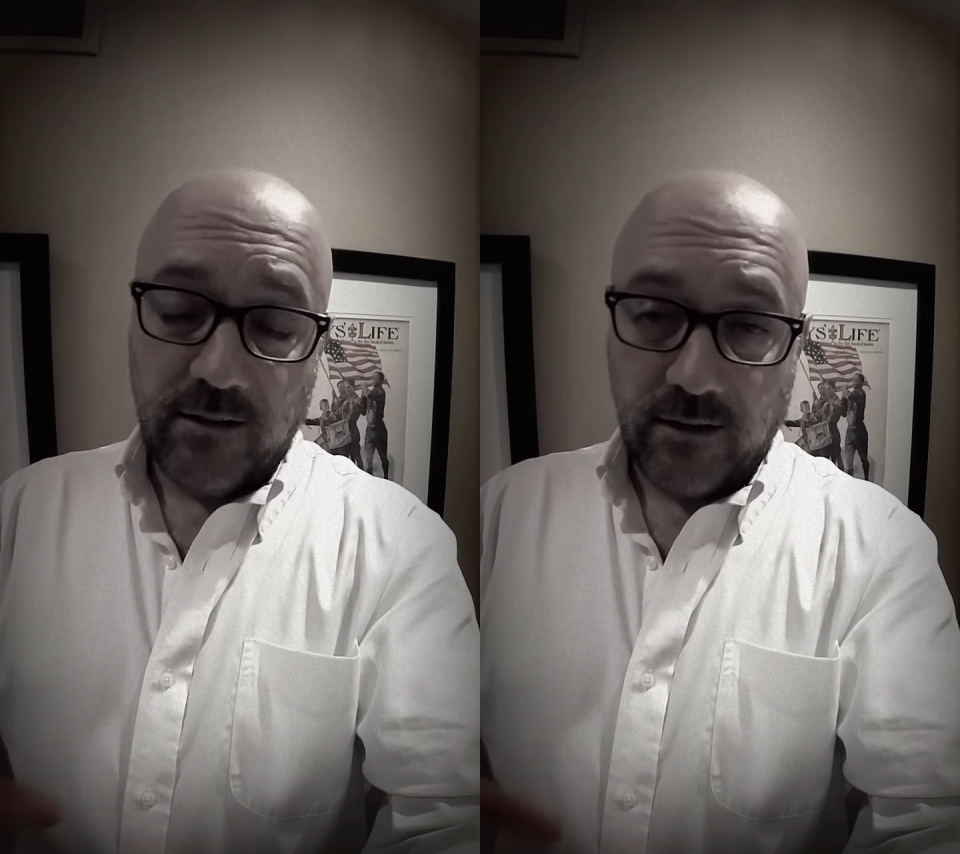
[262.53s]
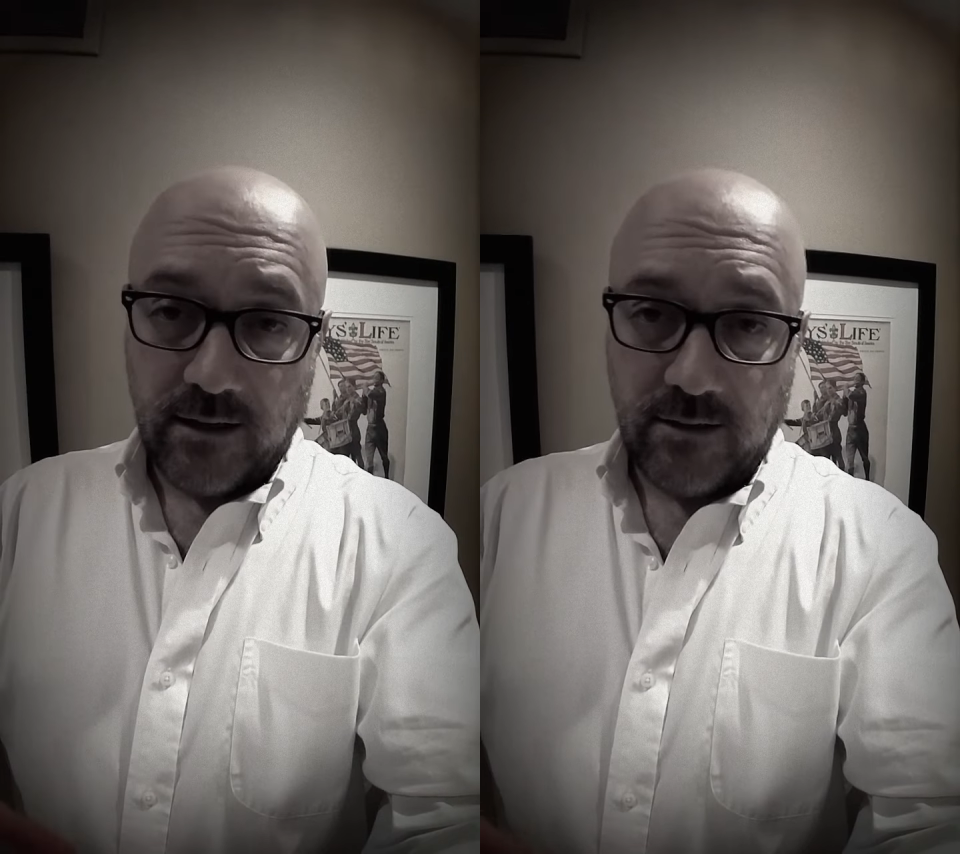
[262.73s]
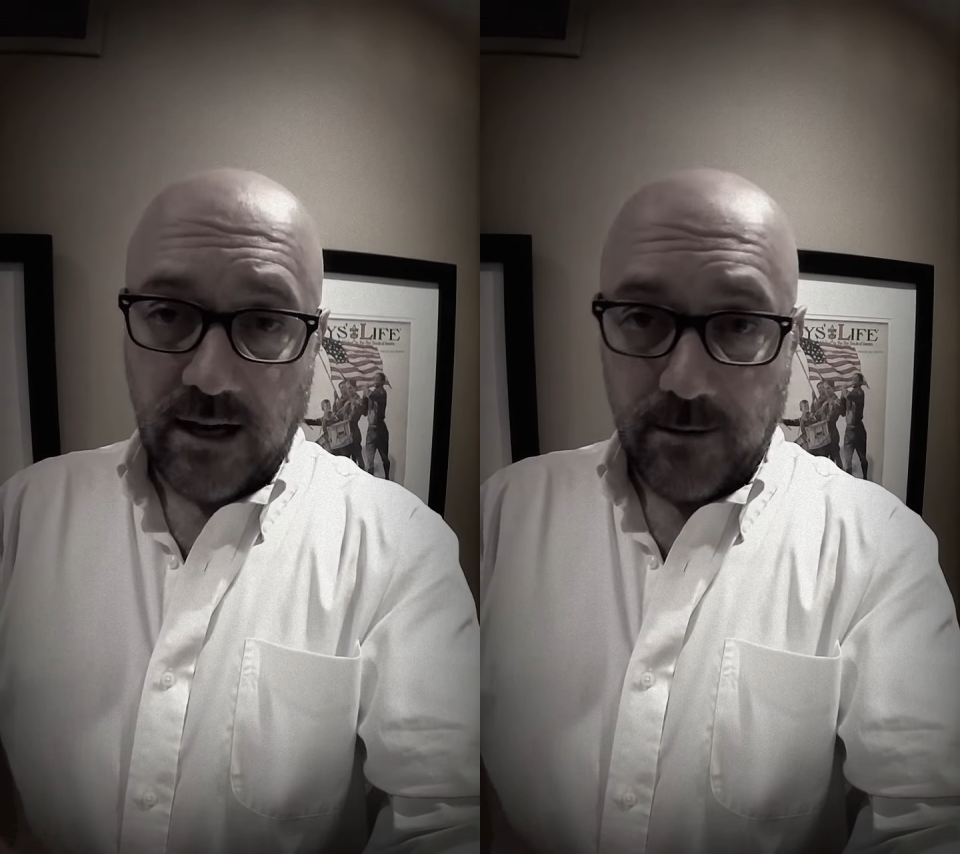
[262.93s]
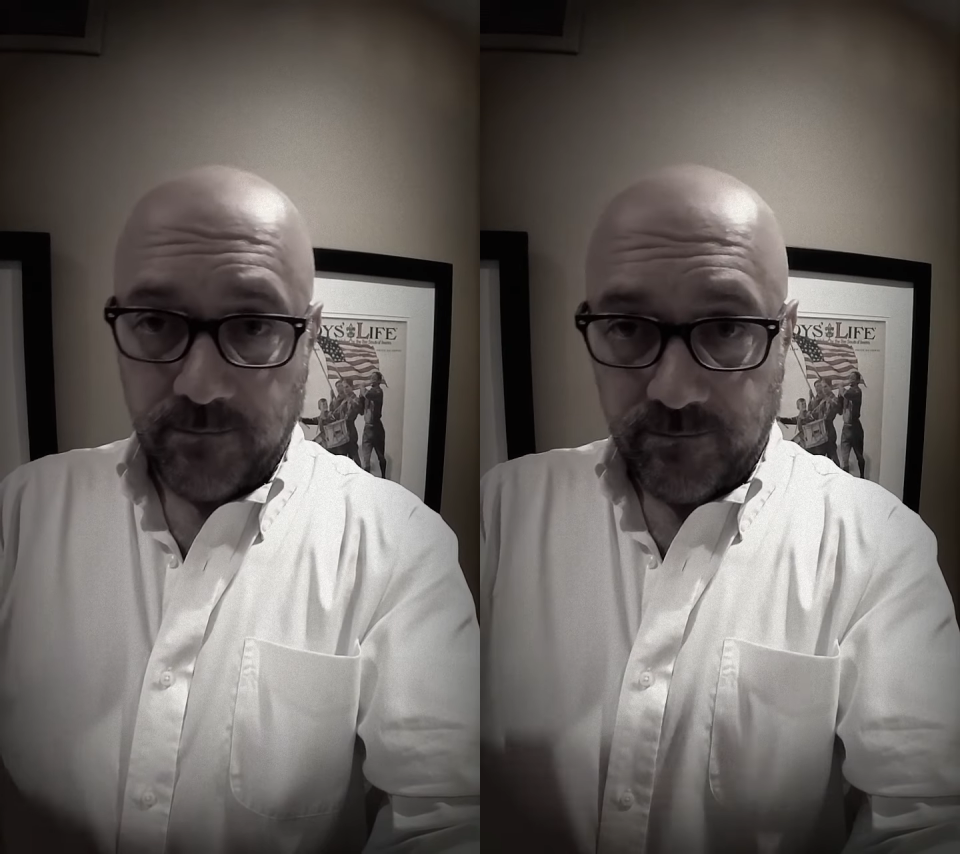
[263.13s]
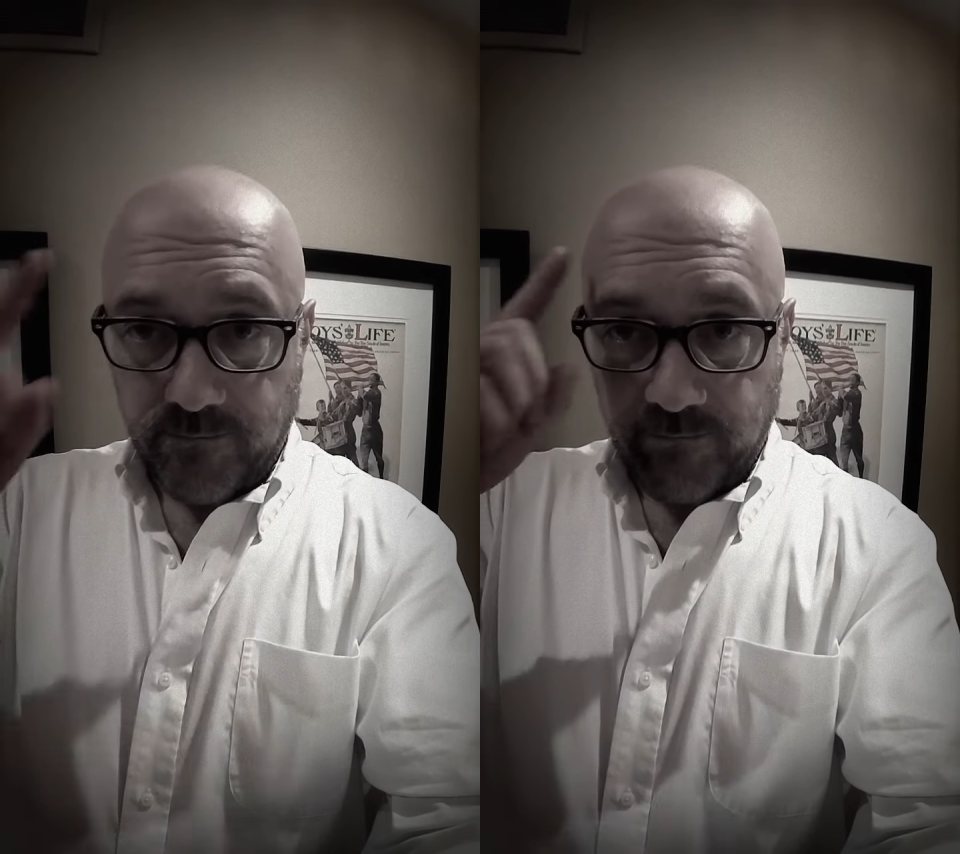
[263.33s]
Till next
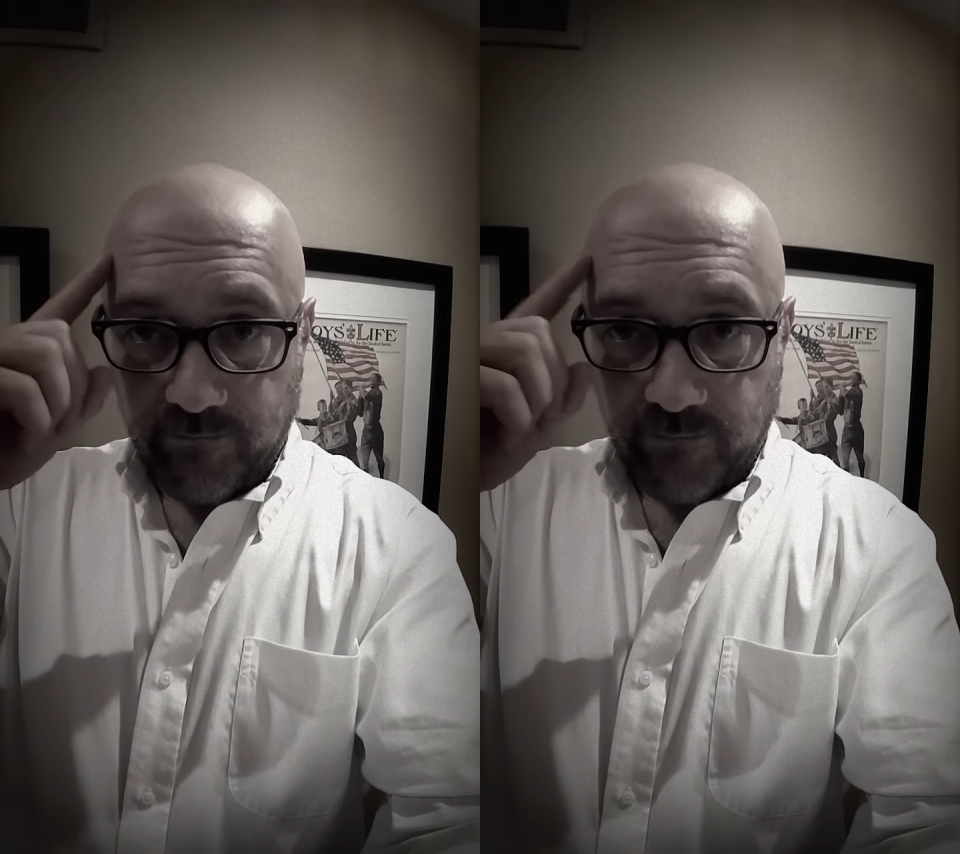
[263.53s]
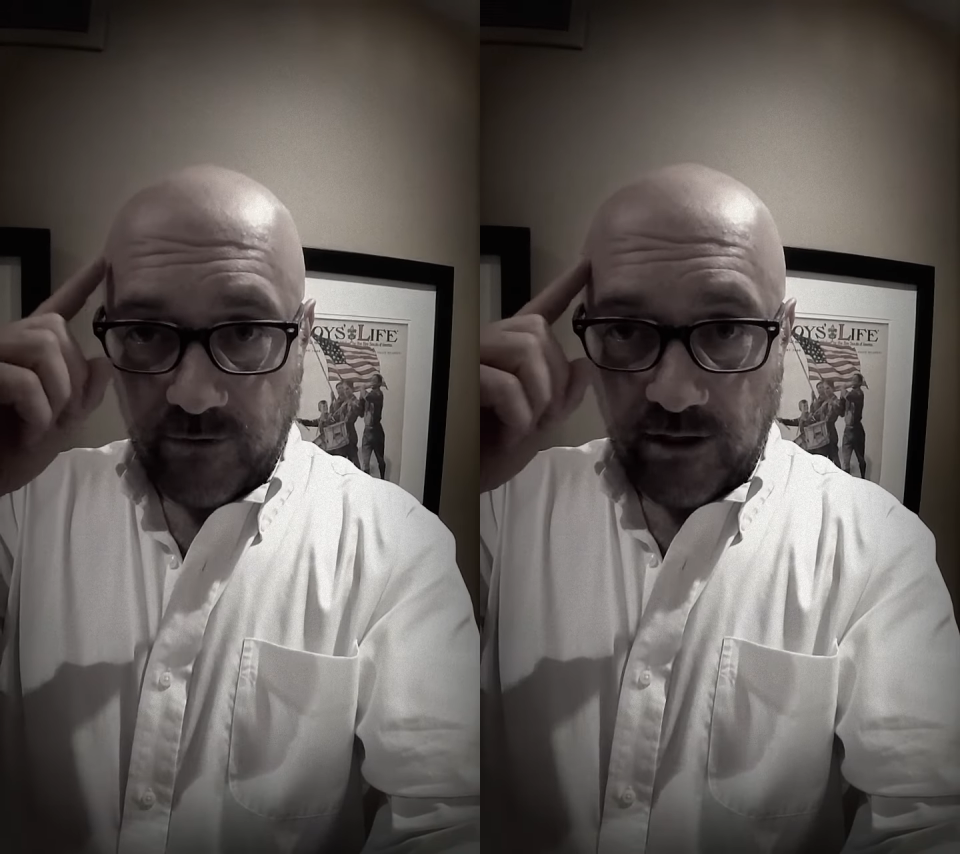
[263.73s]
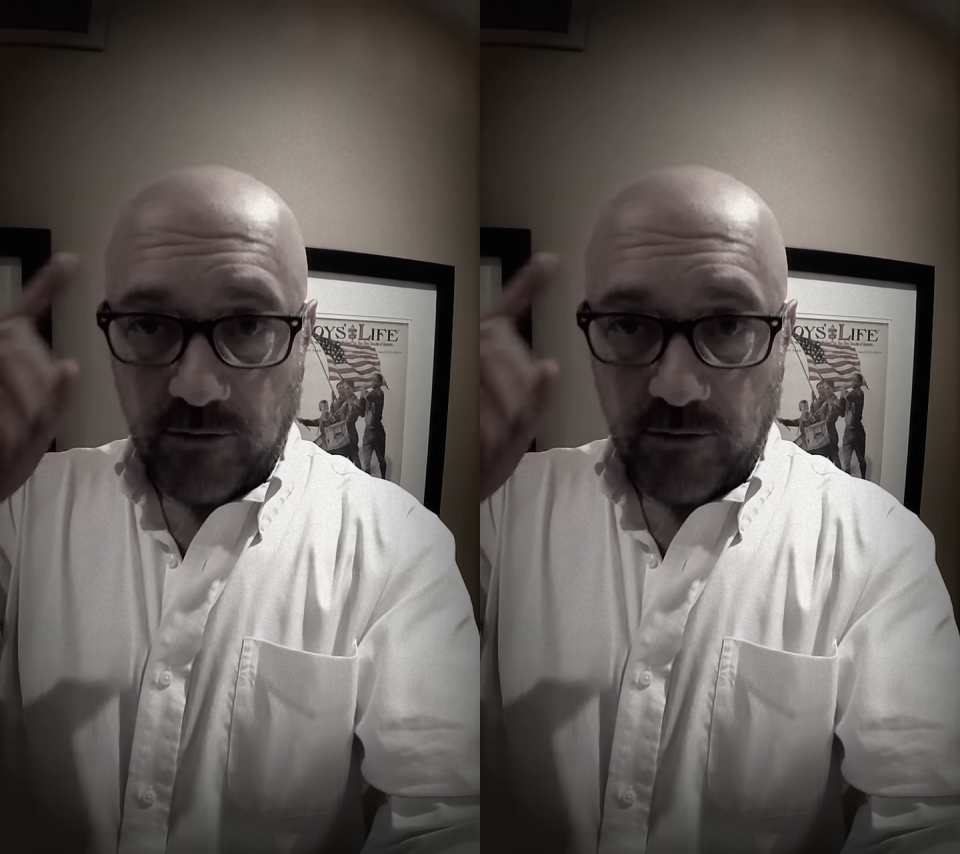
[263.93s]
time, stay